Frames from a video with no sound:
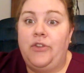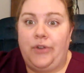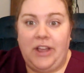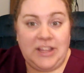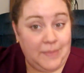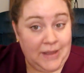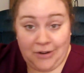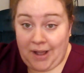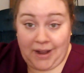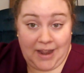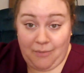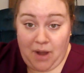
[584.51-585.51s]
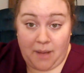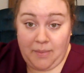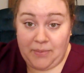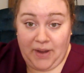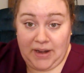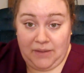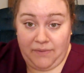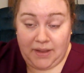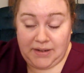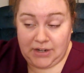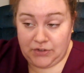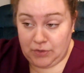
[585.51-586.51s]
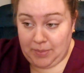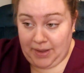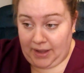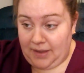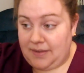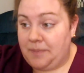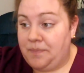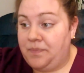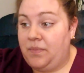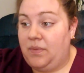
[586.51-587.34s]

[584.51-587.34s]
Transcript: Trust me, you're not going to have problems finding volunteers for the buckets.